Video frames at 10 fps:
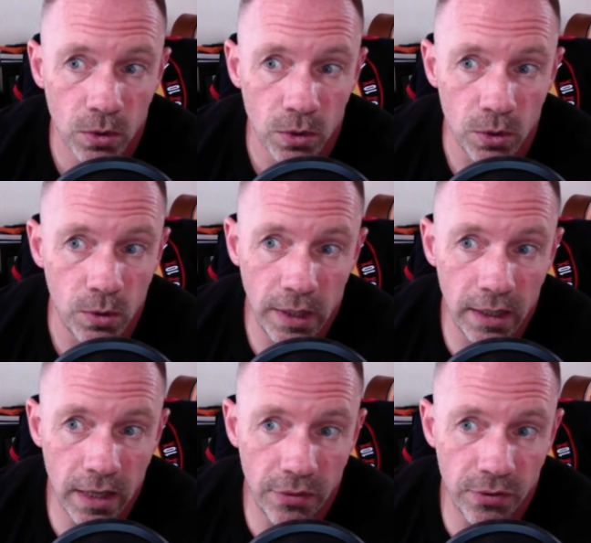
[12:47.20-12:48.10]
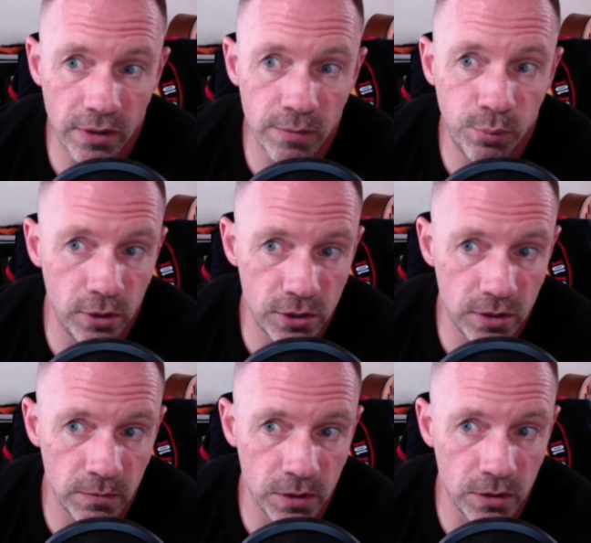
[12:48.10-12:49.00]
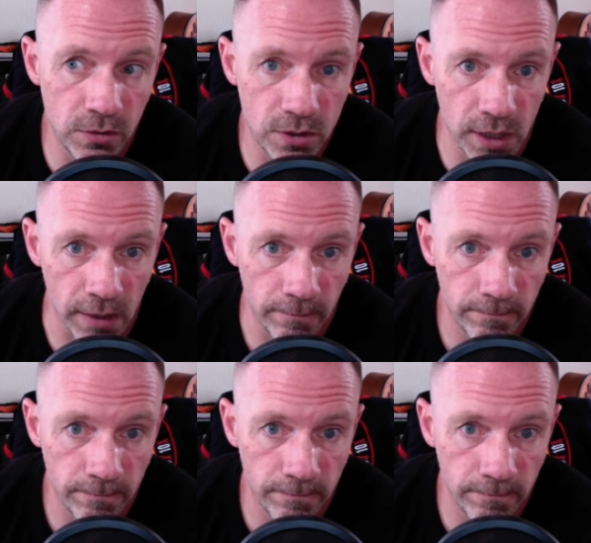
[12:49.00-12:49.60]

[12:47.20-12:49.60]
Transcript: you can't ethically push them to do the same.